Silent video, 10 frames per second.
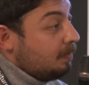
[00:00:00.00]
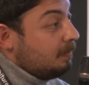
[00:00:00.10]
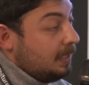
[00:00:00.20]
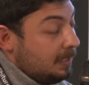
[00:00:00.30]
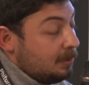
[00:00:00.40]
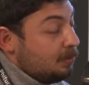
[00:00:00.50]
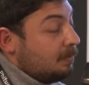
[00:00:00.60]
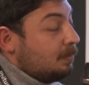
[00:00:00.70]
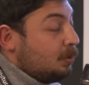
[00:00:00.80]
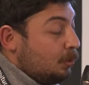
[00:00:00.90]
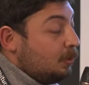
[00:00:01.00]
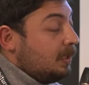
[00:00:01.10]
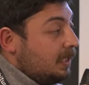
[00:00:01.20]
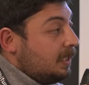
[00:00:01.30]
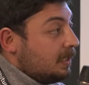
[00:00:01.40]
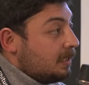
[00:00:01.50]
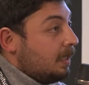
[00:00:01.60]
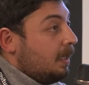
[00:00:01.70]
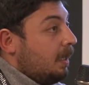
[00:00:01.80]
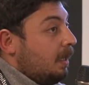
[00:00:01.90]
these 2 years
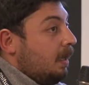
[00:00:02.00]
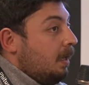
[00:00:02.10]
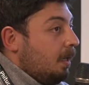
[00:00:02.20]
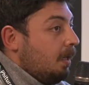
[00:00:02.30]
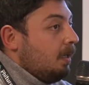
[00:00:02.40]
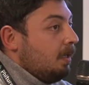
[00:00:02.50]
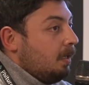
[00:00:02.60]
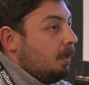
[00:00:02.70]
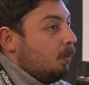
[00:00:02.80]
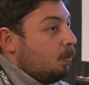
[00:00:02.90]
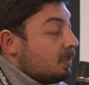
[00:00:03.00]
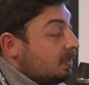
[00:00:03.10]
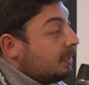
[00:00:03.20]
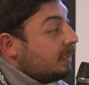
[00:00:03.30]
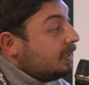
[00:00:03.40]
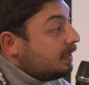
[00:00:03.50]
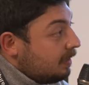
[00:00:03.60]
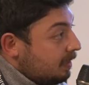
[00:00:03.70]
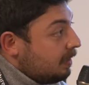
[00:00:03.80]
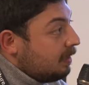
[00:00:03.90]
was really
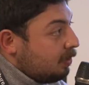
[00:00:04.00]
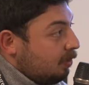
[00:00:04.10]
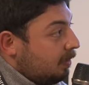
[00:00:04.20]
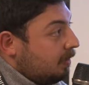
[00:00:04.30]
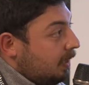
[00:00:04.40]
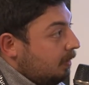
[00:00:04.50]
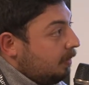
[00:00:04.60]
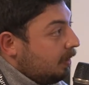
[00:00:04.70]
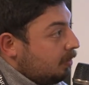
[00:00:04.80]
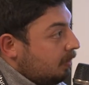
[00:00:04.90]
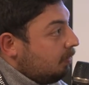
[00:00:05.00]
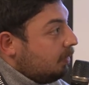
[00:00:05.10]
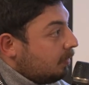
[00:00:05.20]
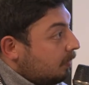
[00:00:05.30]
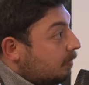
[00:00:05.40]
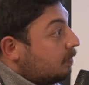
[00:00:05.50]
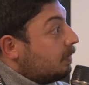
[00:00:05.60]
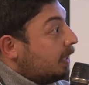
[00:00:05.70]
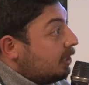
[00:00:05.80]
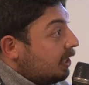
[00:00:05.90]
interesting story, right? Because
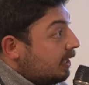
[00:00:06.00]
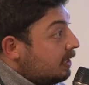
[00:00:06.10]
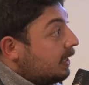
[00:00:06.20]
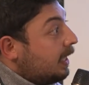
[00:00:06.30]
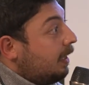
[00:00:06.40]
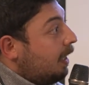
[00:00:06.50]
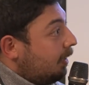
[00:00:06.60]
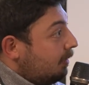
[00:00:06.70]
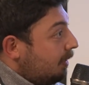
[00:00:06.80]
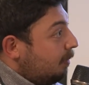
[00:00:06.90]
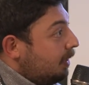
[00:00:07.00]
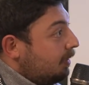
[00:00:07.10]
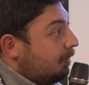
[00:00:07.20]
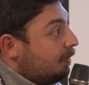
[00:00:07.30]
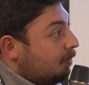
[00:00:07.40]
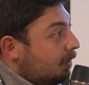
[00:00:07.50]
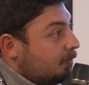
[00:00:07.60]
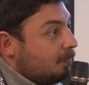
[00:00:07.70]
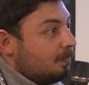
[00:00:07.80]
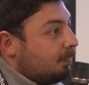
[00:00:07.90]
they're changing a lot. I mean,
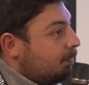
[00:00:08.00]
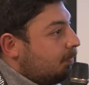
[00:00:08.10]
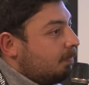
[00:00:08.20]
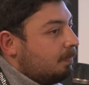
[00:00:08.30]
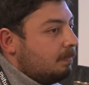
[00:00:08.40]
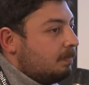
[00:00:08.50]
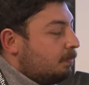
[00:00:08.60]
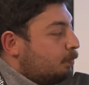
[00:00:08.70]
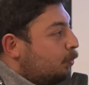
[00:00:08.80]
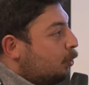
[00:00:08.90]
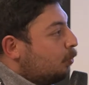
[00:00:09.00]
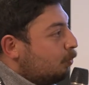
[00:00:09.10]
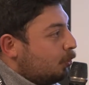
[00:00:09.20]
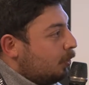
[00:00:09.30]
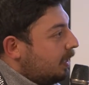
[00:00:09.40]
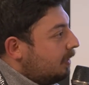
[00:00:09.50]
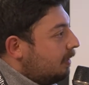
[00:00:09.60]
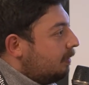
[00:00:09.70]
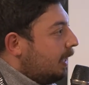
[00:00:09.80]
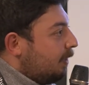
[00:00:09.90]
boom, you're in
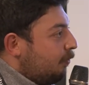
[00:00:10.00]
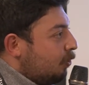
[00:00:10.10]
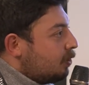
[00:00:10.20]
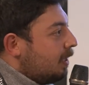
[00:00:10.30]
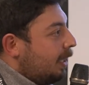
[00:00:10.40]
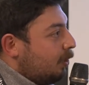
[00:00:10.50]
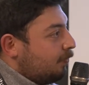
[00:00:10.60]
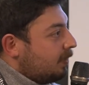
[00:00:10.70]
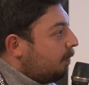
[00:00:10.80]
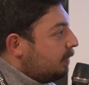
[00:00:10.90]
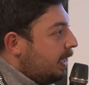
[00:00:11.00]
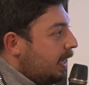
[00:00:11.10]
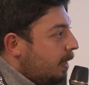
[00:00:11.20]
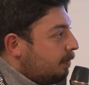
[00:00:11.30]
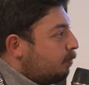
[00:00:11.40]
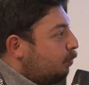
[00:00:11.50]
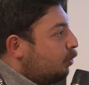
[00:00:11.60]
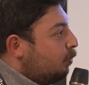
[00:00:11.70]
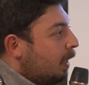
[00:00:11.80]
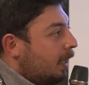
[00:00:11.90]
the like first line of top 10 apps.
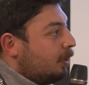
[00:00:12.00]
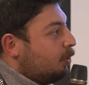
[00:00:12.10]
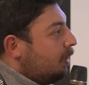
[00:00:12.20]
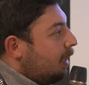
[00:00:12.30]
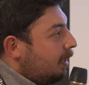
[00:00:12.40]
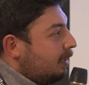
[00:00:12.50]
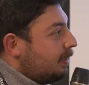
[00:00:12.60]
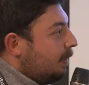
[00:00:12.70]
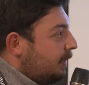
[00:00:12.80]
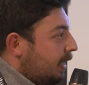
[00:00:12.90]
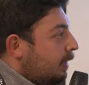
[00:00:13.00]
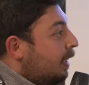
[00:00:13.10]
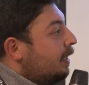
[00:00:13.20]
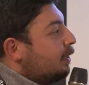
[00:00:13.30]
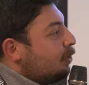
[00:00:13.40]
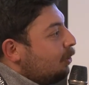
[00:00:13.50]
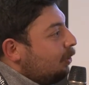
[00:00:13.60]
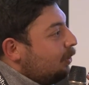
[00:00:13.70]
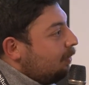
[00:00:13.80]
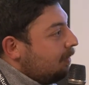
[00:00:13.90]
Boom, you're not in top 10.
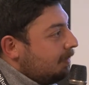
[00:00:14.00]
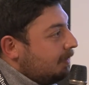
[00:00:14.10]
So